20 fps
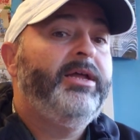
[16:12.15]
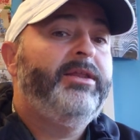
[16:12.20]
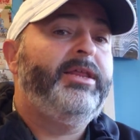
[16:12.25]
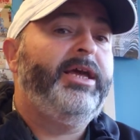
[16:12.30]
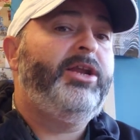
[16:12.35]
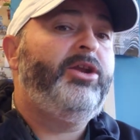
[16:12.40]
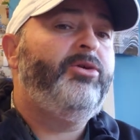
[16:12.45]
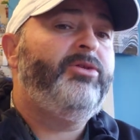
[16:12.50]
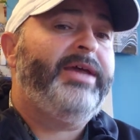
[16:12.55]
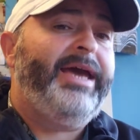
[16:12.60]

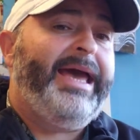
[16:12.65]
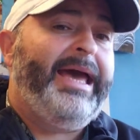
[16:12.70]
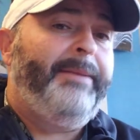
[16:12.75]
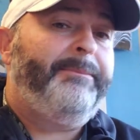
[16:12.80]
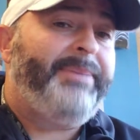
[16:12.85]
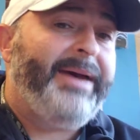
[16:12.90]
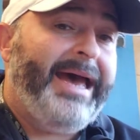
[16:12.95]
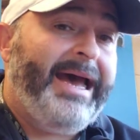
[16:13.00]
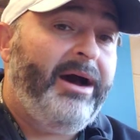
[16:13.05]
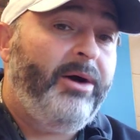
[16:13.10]
They knew they
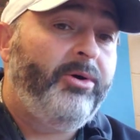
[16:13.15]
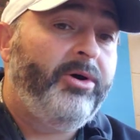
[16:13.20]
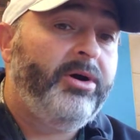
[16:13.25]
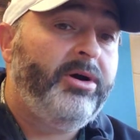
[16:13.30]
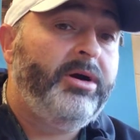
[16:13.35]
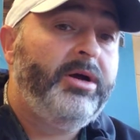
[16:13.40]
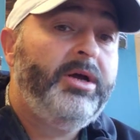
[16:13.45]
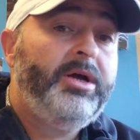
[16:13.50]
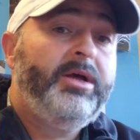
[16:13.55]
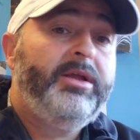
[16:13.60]
had
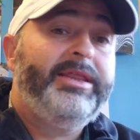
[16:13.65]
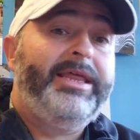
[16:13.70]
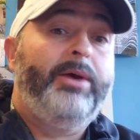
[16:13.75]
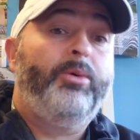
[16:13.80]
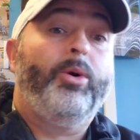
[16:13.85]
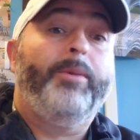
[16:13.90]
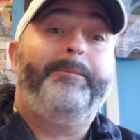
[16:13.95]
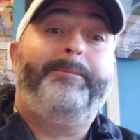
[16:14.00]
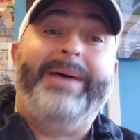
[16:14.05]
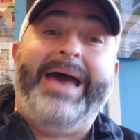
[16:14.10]
power. They
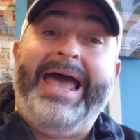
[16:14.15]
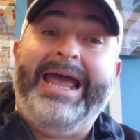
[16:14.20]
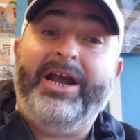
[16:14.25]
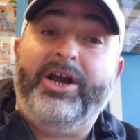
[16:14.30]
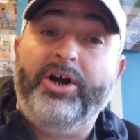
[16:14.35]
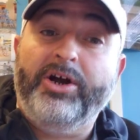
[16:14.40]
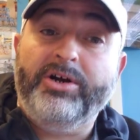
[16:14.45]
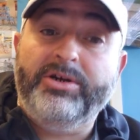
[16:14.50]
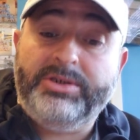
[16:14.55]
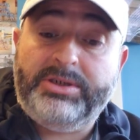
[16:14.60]
were
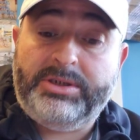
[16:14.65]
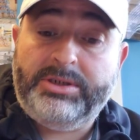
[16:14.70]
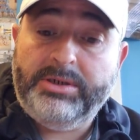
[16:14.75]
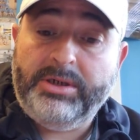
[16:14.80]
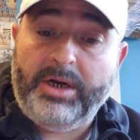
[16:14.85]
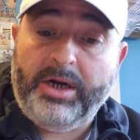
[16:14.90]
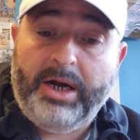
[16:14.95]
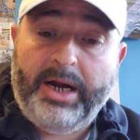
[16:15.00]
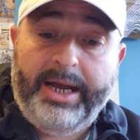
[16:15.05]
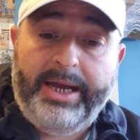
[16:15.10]
bankers,
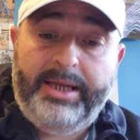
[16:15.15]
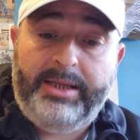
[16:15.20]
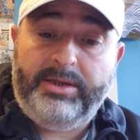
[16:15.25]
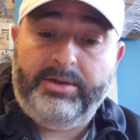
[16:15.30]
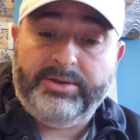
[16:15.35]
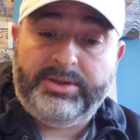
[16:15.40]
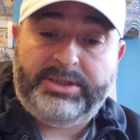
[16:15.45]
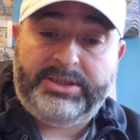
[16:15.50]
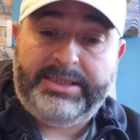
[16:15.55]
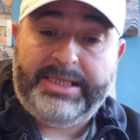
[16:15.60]
all right?
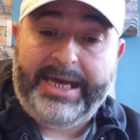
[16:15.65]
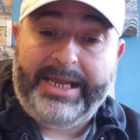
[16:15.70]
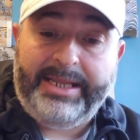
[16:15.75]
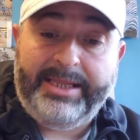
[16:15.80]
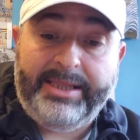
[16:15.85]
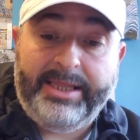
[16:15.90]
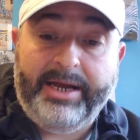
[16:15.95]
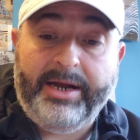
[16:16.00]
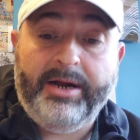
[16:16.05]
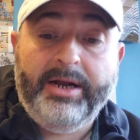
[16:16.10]
You'll see that
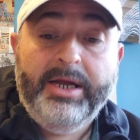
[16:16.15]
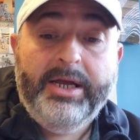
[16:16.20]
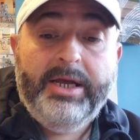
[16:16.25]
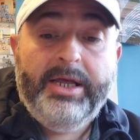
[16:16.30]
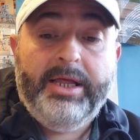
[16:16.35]
in there.